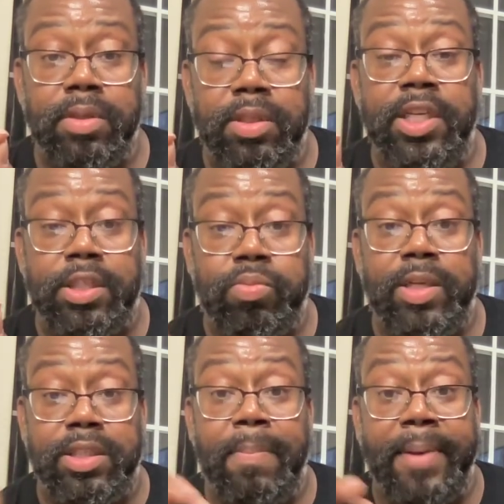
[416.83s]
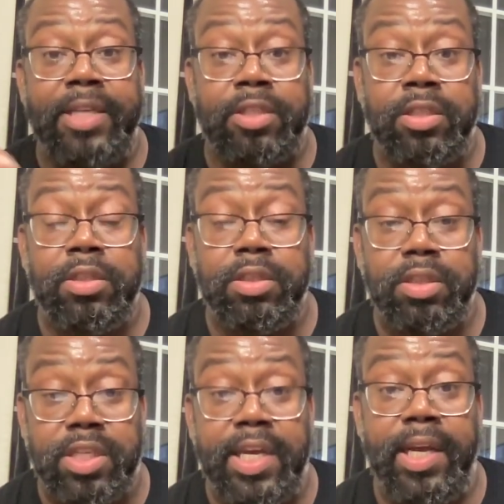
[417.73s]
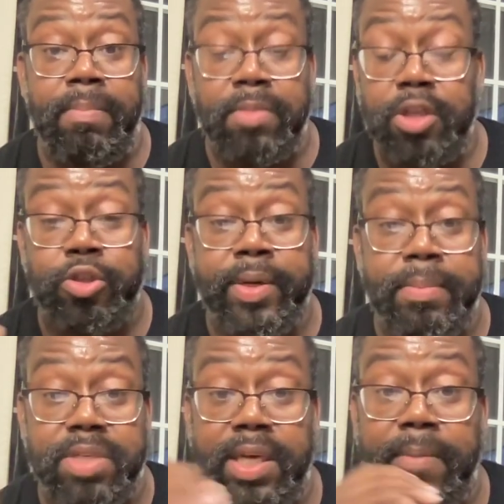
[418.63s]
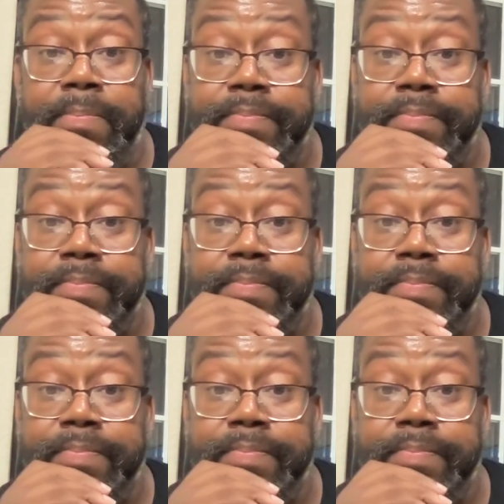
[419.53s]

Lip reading: This was the best team, the Dream Team.